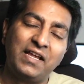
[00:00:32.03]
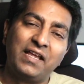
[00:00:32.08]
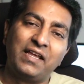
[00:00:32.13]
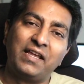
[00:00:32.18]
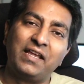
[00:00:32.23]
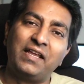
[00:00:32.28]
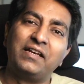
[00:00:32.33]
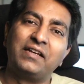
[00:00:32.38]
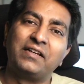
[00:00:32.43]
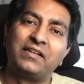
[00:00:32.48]

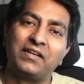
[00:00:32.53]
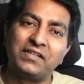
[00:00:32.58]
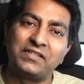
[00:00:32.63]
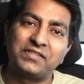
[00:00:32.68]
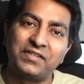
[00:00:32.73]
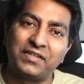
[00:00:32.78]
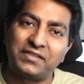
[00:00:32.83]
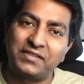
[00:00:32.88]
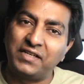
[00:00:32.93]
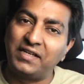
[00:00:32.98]
in
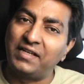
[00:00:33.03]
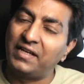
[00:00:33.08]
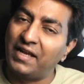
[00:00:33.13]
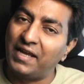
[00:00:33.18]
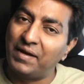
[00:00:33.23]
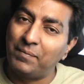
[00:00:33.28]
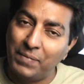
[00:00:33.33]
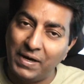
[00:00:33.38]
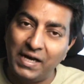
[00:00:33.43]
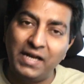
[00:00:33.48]
constructing a
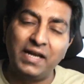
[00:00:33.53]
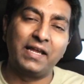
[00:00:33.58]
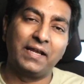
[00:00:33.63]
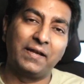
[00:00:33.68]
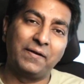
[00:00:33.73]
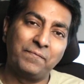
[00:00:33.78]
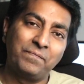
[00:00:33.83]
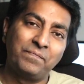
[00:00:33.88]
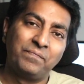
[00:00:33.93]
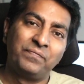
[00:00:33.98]

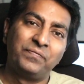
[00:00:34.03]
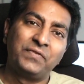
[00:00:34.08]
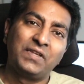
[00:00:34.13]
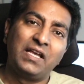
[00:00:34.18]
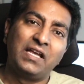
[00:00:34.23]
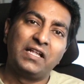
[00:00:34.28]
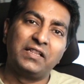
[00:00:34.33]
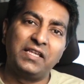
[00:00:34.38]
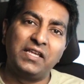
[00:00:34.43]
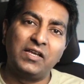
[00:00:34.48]
building,
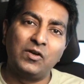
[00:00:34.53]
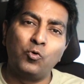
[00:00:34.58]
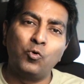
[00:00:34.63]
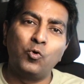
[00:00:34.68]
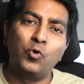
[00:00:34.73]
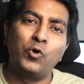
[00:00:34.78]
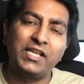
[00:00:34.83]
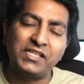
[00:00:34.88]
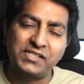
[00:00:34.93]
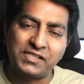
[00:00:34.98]
the
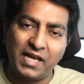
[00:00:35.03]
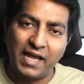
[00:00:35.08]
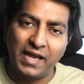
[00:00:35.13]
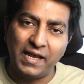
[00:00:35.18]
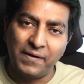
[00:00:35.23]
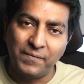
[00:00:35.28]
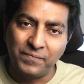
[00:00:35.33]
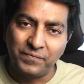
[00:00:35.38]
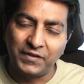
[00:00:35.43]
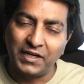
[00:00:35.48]
OSI,
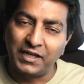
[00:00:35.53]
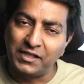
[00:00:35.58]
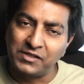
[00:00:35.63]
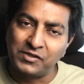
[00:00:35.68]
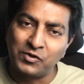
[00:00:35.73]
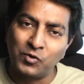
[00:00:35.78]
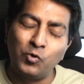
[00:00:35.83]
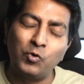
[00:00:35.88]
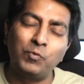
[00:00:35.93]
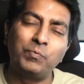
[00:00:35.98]
that is
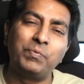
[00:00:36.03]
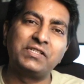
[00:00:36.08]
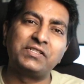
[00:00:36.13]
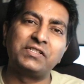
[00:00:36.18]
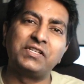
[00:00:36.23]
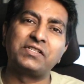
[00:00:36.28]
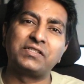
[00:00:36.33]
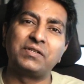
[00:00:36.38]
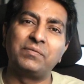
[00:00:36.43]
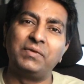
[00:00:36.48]
Open
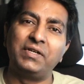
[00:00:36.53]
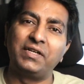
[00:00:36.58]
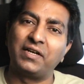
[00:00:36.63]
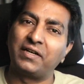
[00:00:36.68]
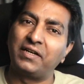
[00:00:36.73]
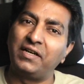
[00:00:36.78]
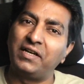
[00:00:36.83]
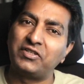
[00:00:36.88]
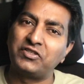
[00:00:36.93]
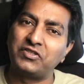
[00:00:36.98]
System
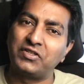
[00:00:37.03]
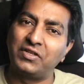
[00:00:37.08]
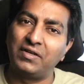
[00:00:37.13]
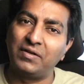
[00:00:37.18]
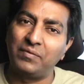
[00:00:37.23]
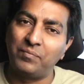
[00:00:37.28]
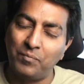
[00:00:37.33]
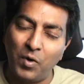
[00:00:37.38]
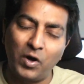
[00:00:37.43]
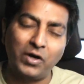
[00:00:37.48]
Interconnection
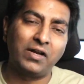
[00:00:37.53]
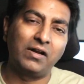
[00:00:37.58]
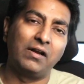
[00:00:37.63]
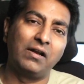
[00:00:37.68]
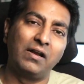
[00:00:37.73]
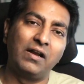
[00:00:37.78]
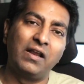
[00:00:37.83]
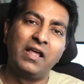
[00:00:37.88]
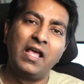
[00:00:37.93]
Model,